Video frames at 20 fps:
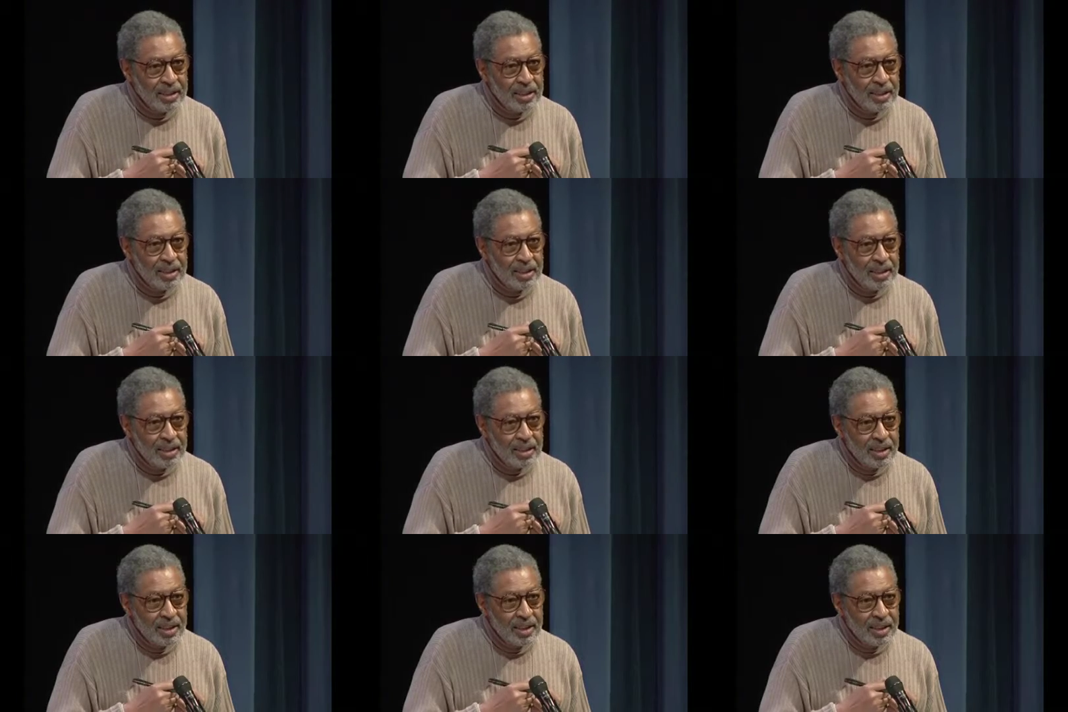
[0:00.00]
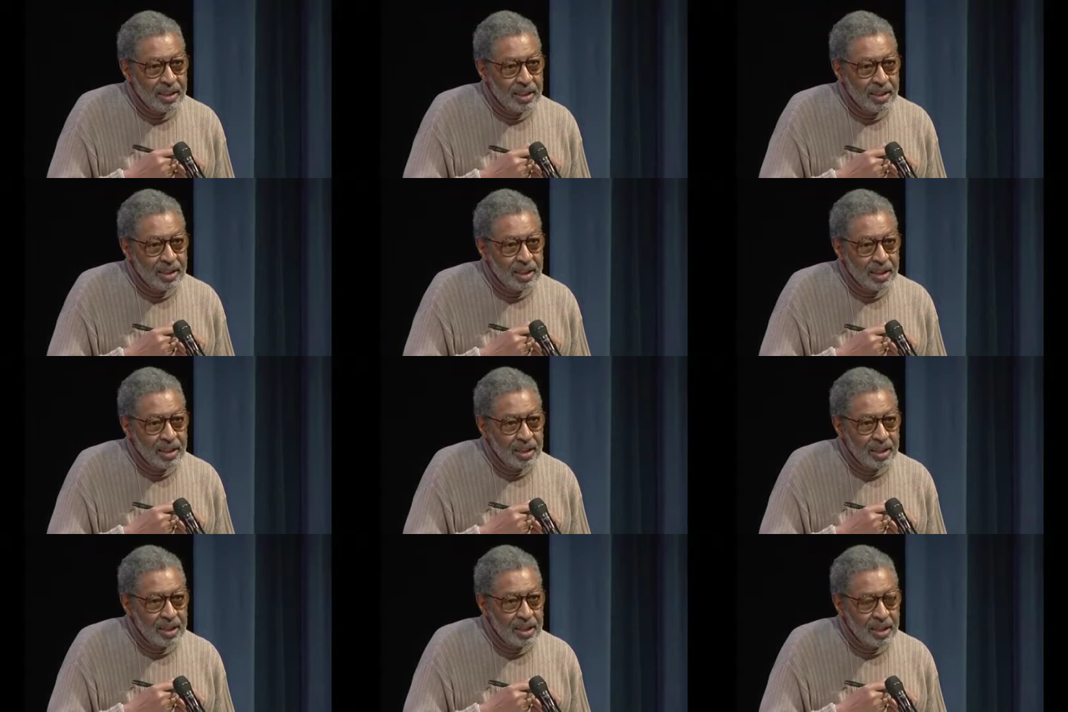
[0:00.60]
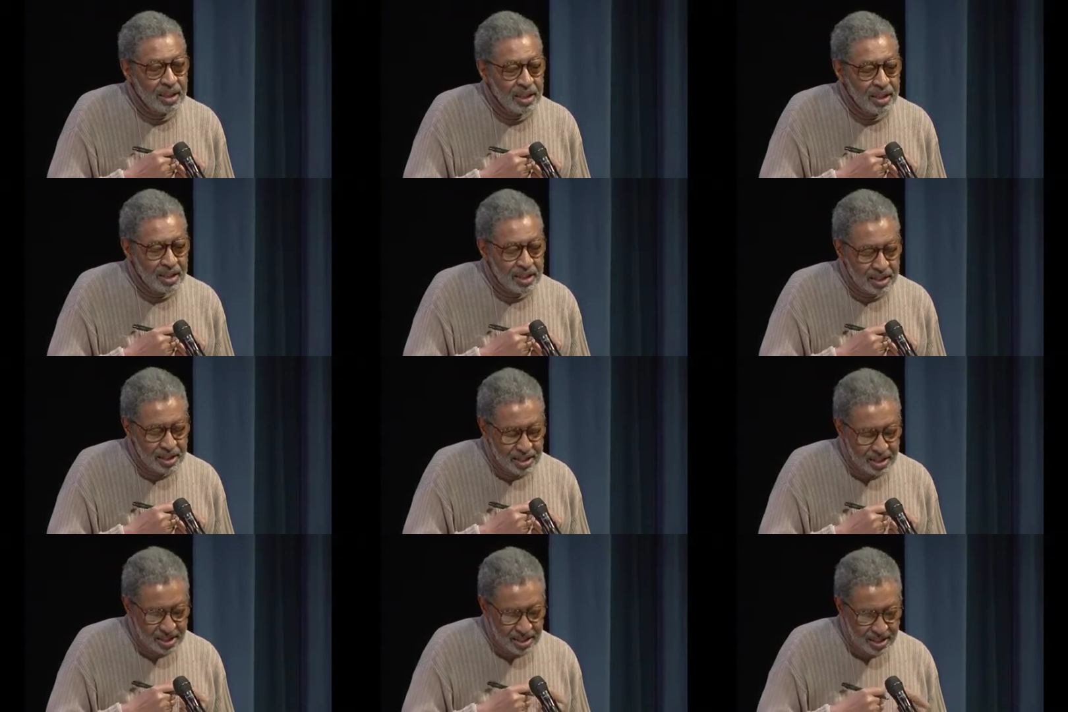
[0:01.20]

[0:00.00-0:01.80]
(silence)